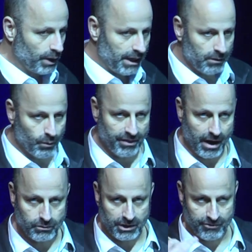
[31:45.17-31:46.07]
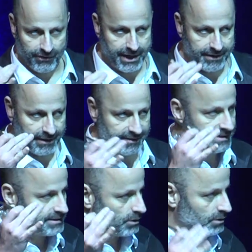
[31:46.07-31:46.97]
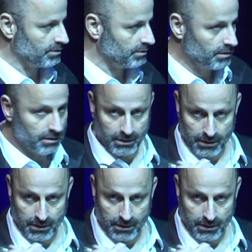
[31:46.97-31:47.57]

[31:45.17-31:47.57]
as well, without agreeing that this is not